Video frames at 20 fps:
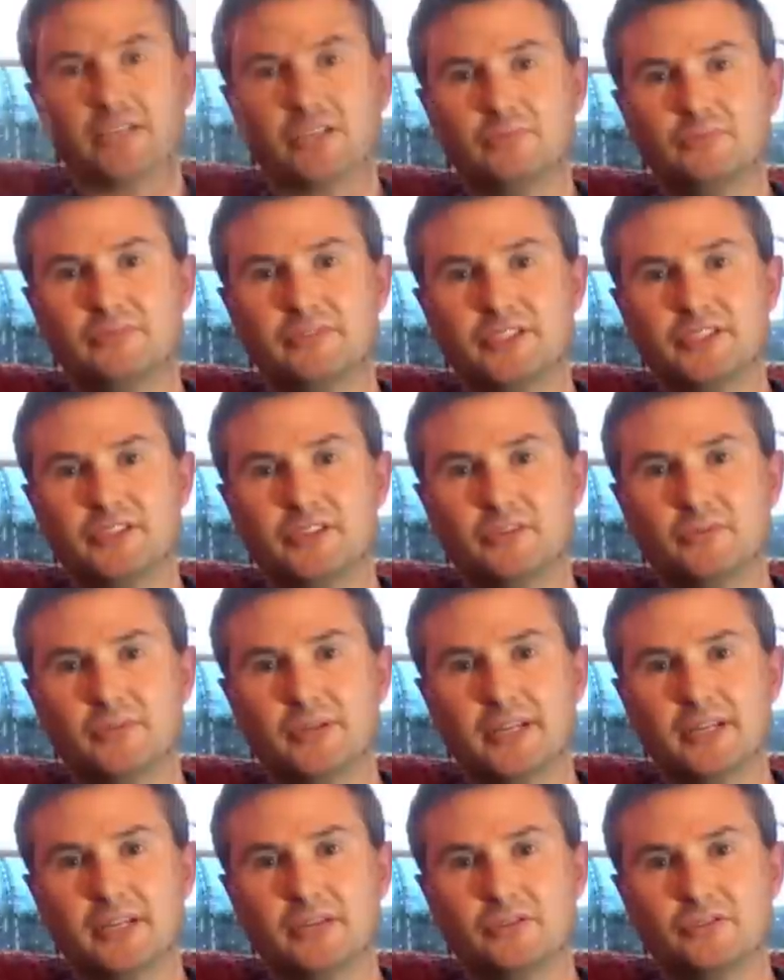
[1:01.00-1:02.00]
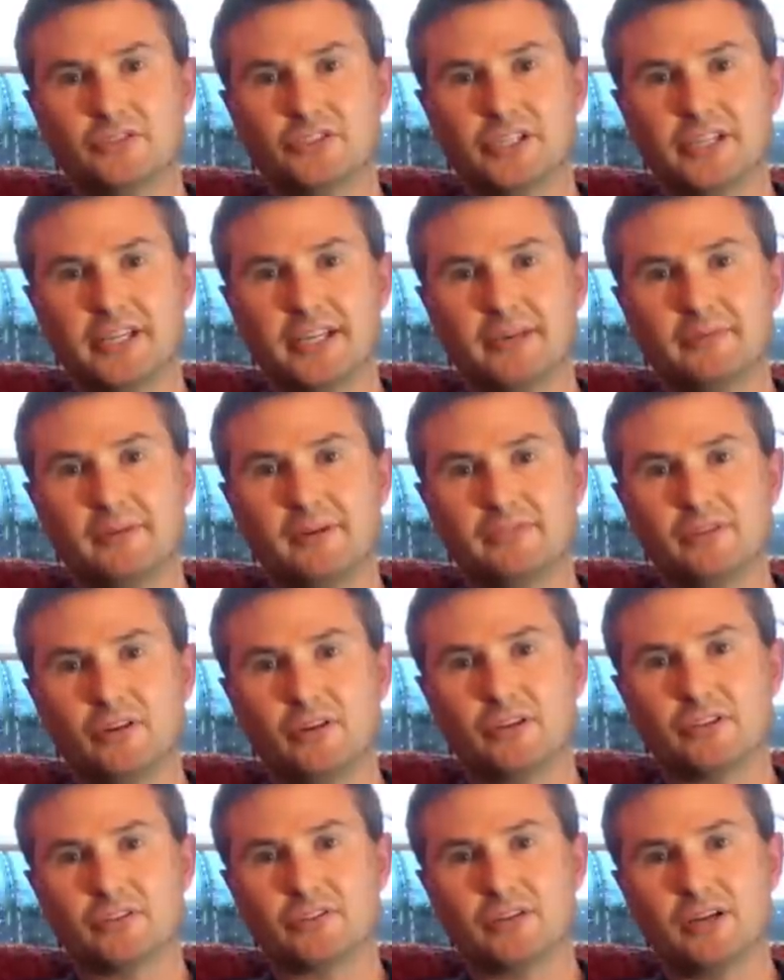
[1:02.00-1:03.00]
Club physio with Athlone G M,
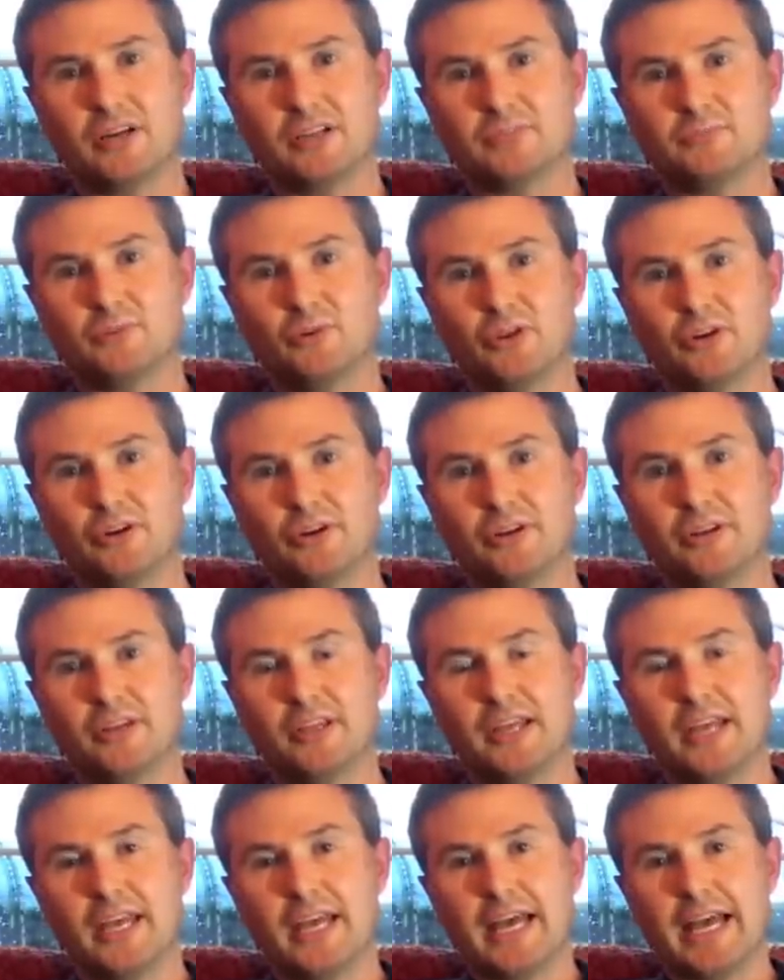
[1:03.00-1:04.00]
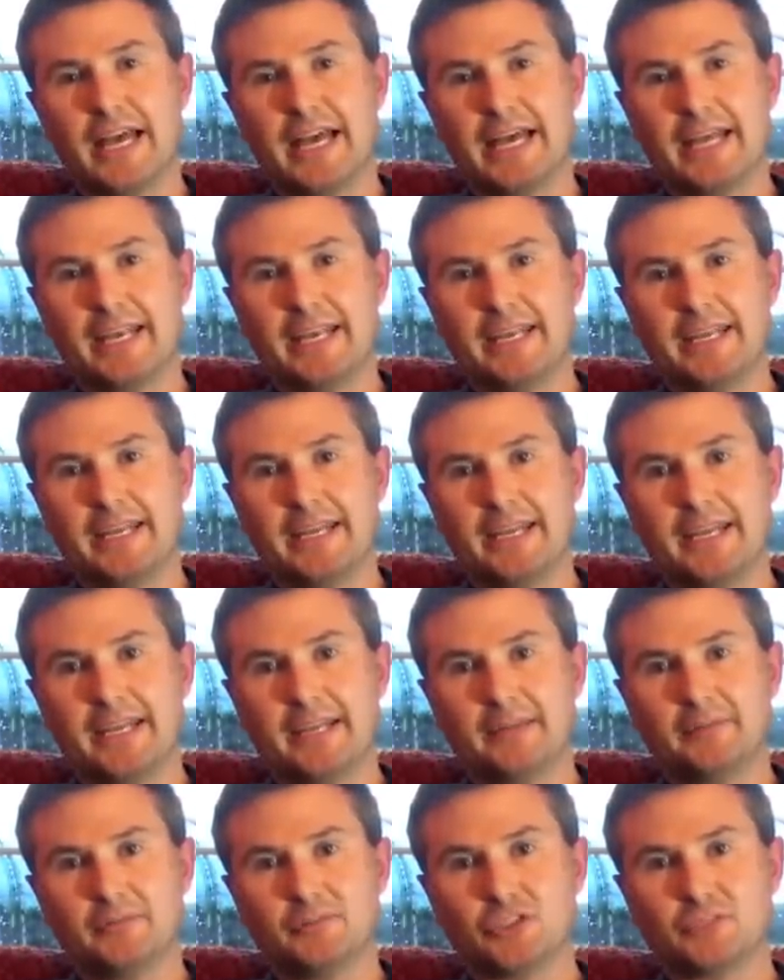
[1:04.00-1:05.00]
also Carl's brother, and
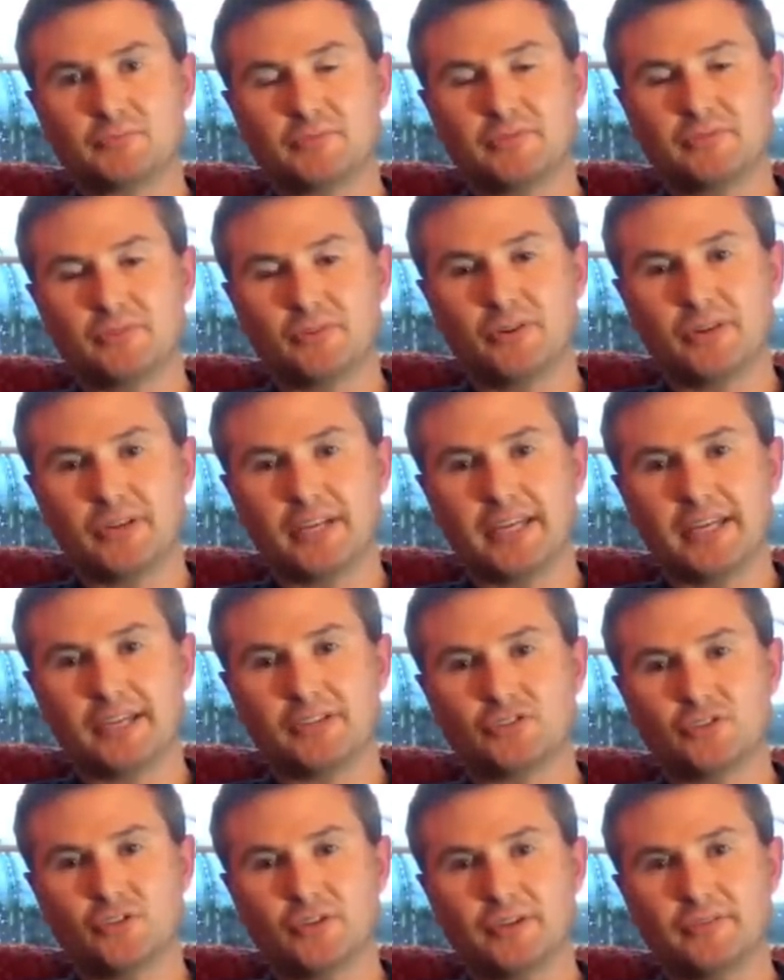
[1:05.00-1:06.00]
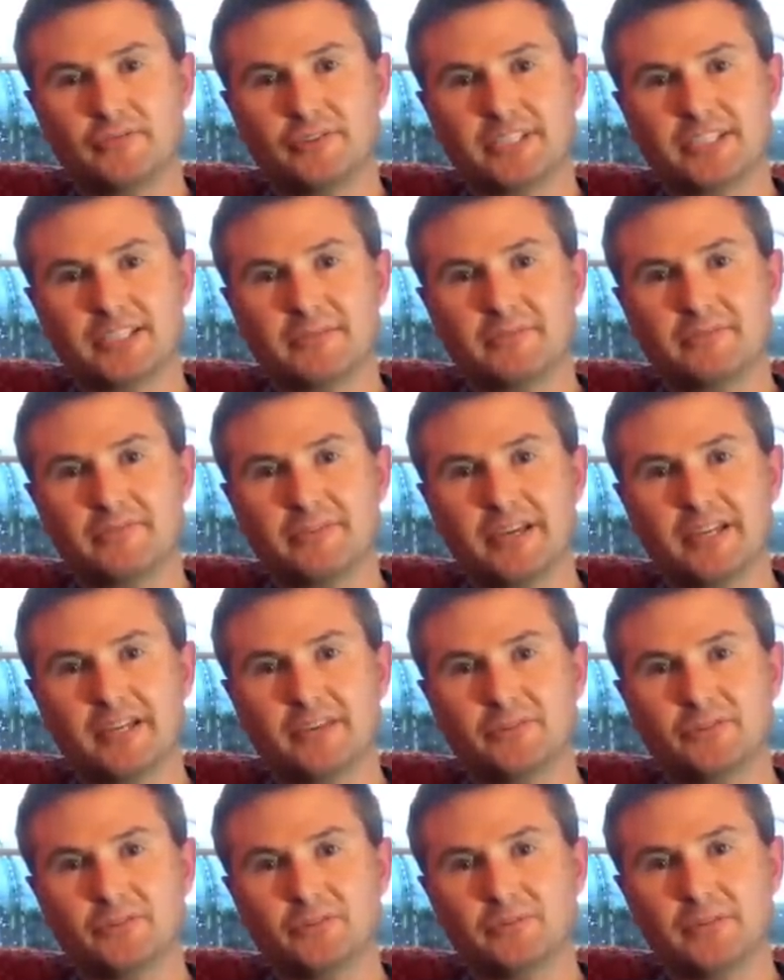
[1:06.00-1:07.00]
uh, just before the throw-in for the semi-final, we
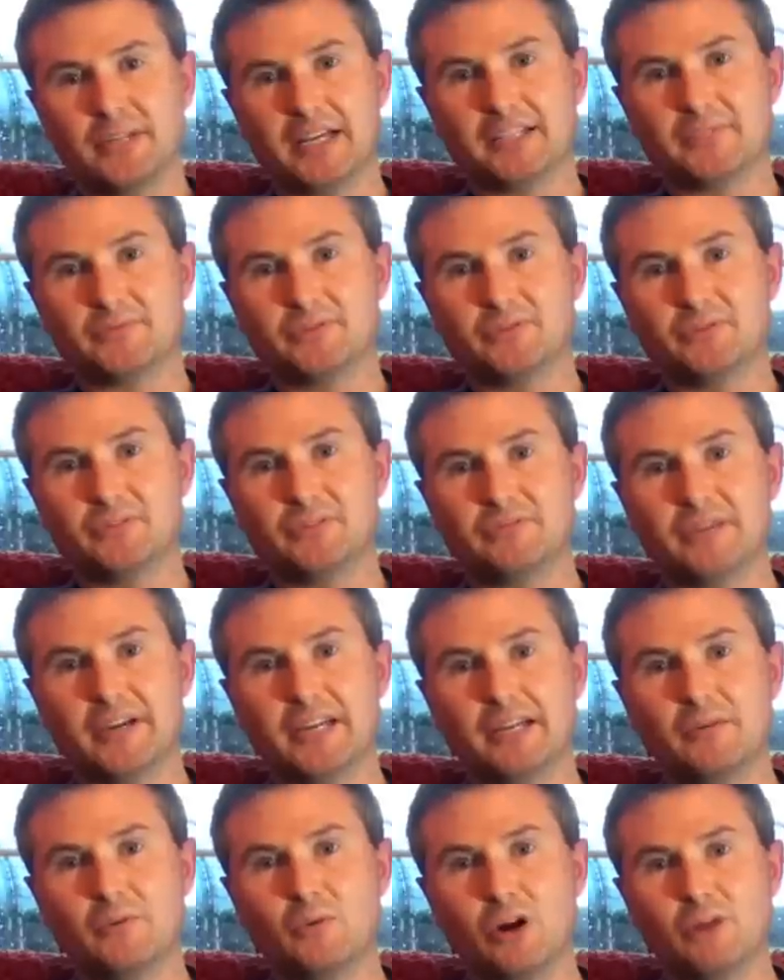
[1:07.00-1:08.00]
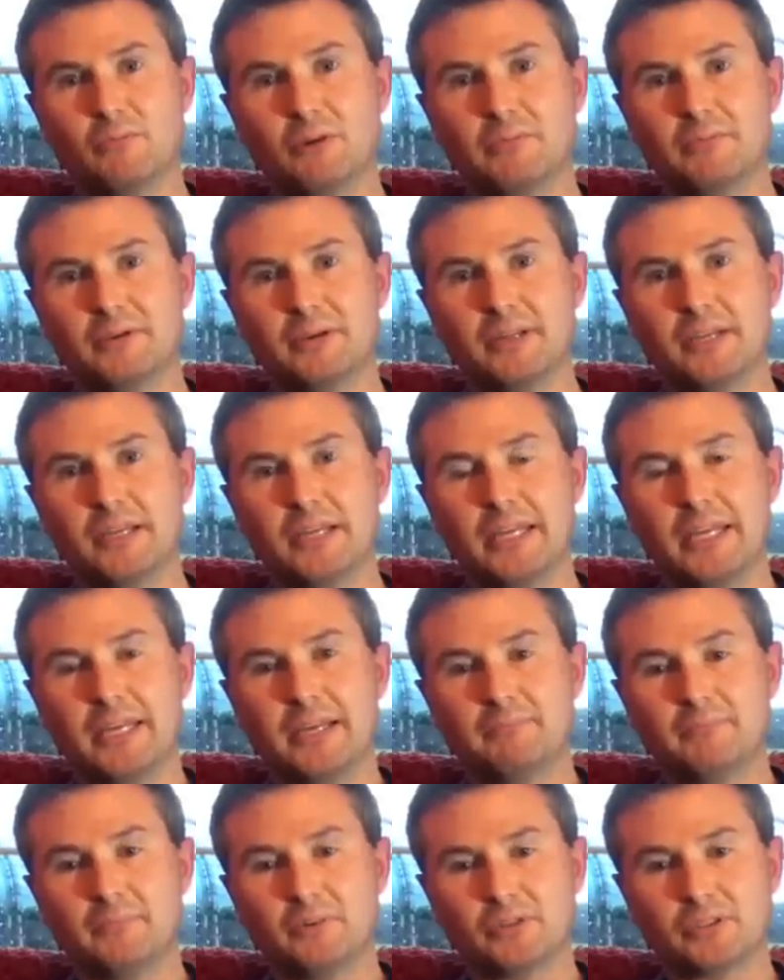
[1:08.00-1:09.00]
doing lads were doing their final warm-up,
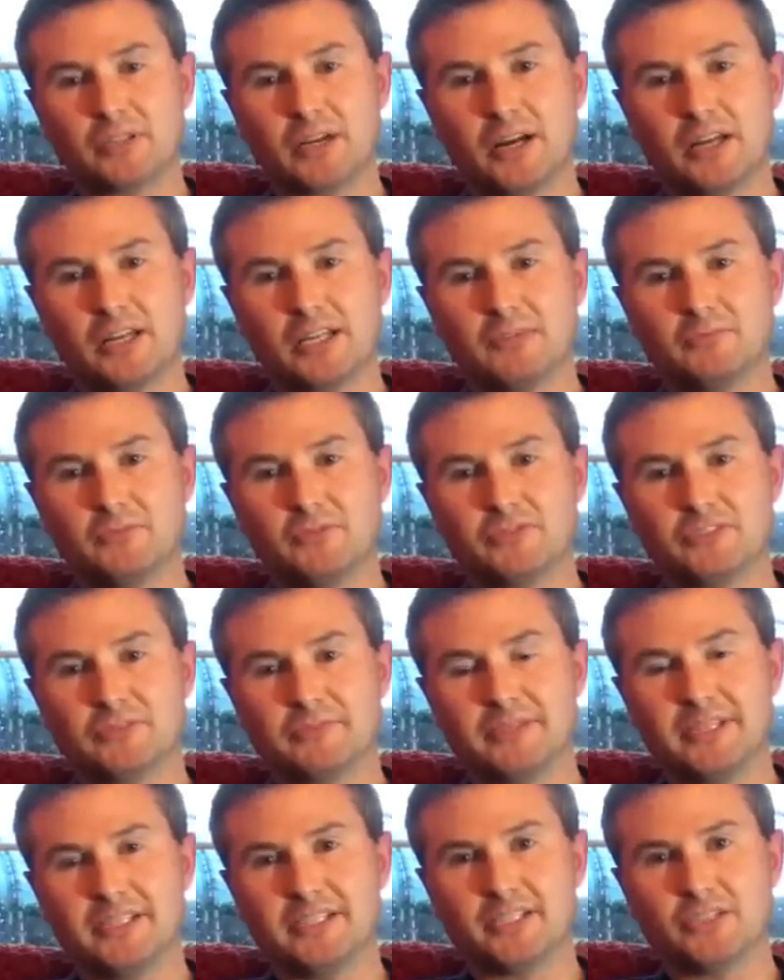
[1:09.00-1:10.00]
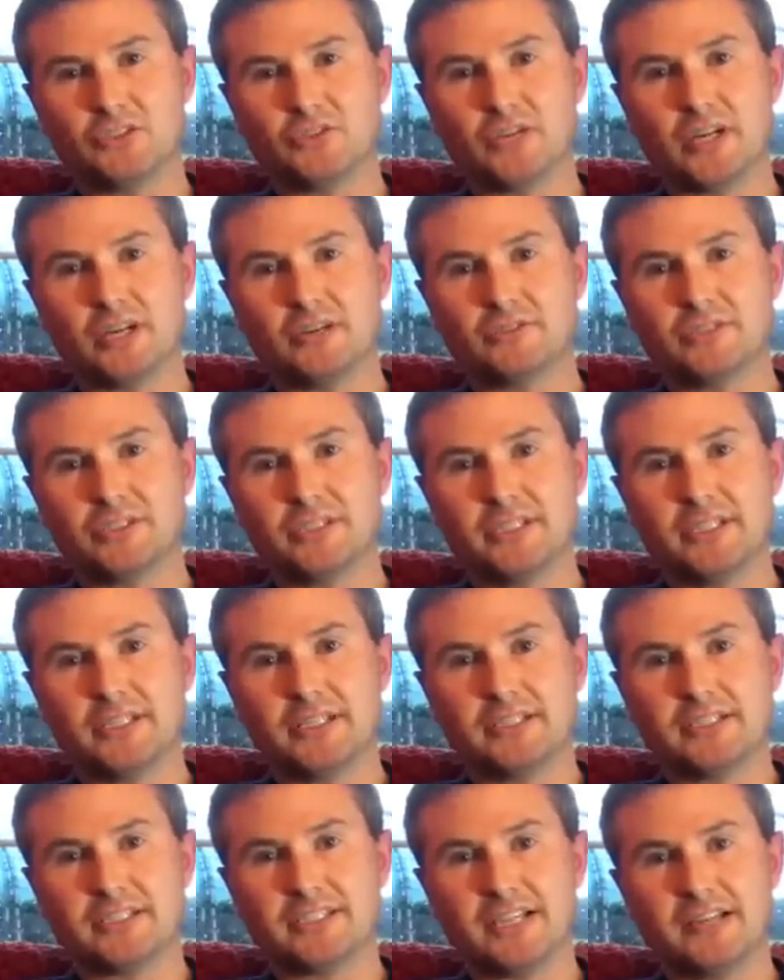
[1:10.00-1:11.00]
but Carl came over to me in the dugout
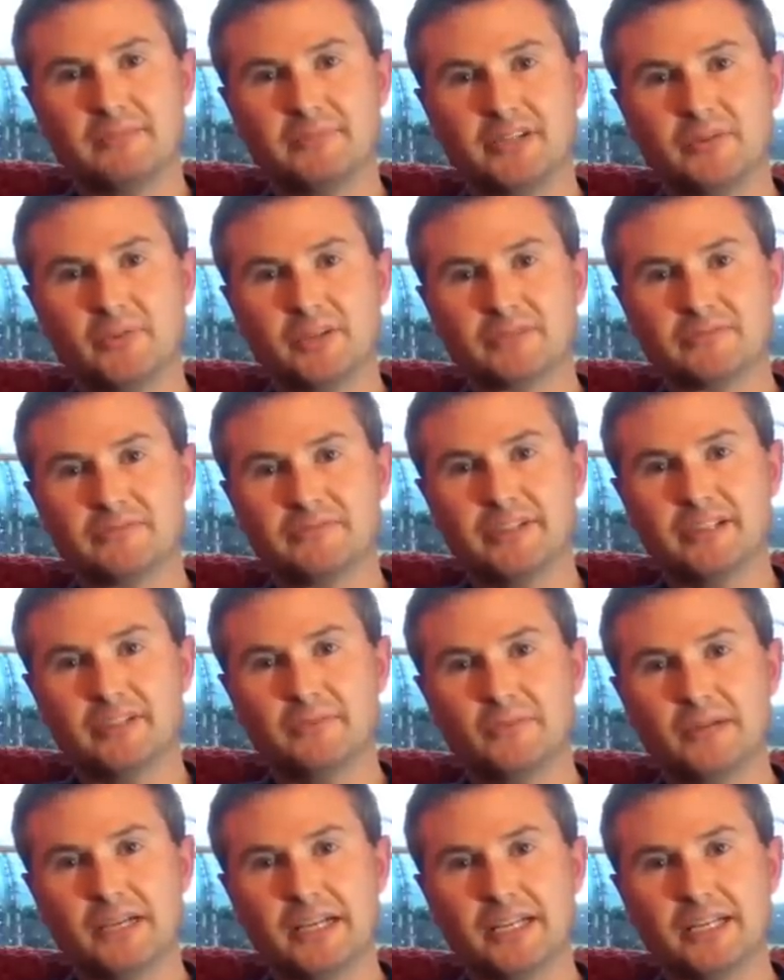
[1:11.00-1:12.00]
to tell me he wasn't feeling well.